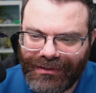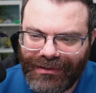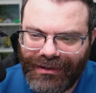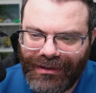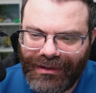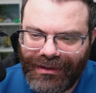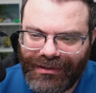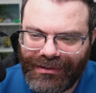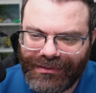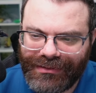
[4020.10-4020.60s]

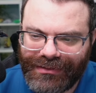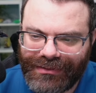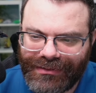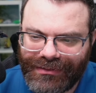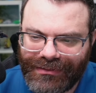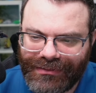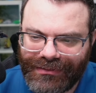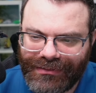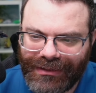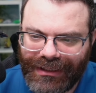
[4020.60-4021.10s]
called.
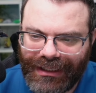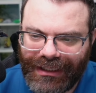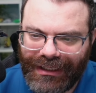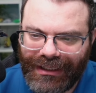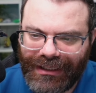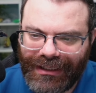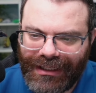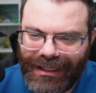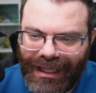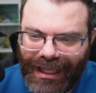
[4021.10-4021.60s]

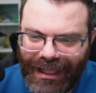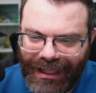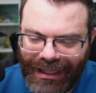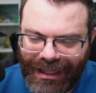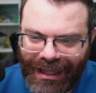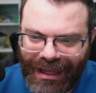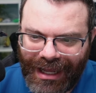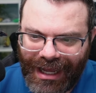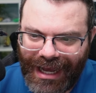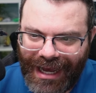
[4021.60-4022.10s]

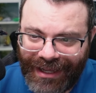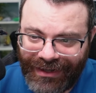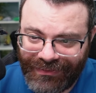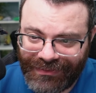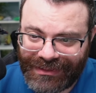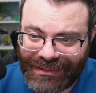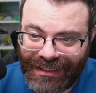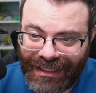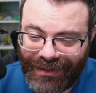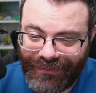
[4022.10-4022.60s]
I
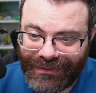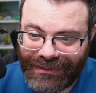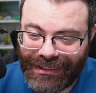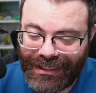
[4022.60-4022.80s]
don't see how it